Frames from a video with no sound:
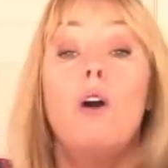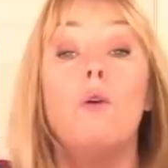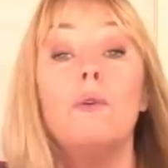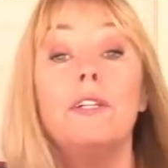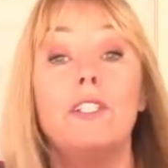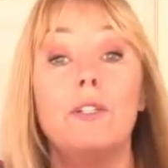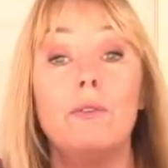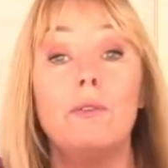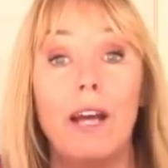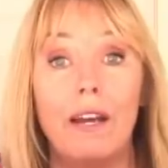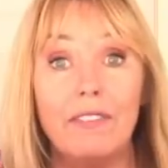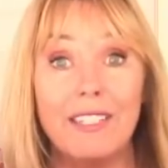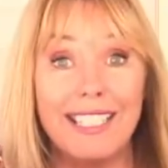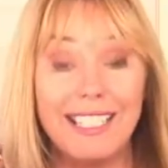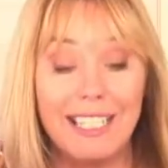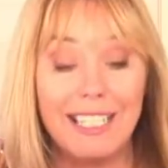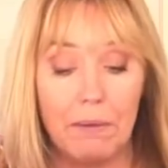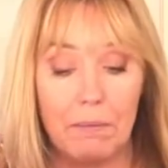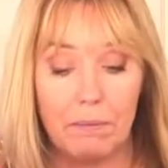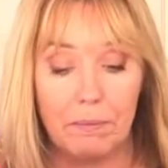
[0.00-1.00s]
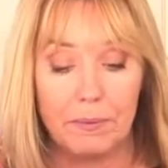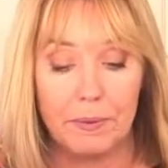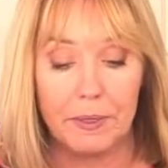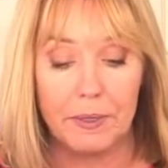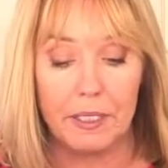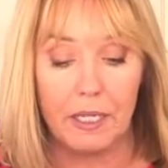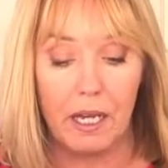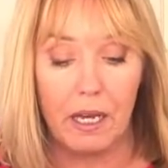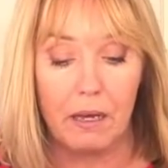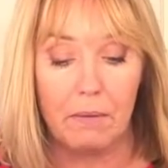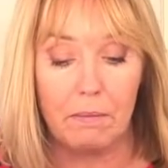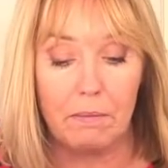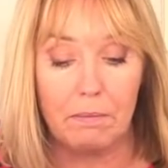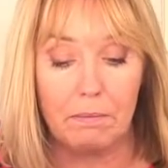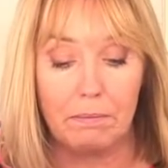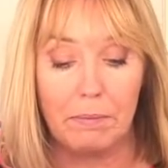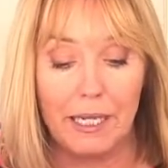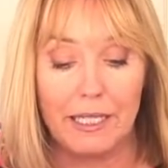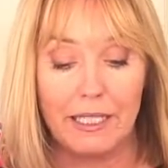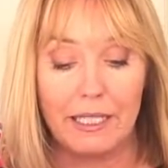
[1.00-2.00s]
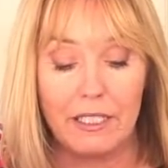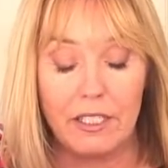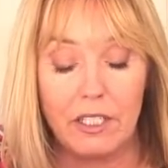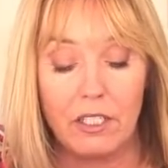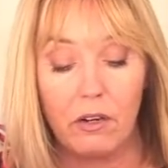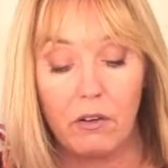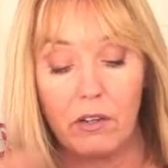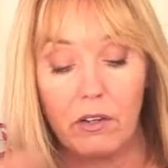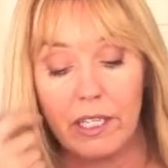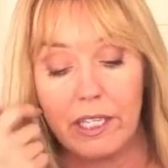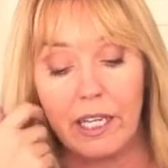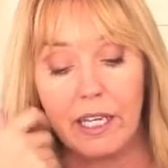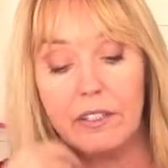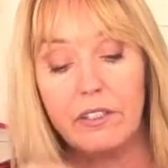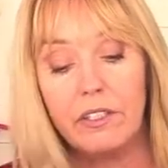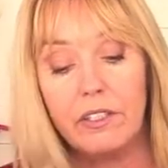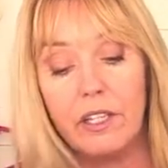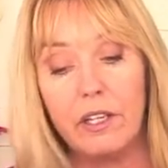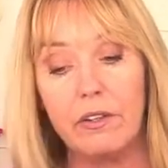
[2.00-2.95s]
But we do have the zip back in stock again.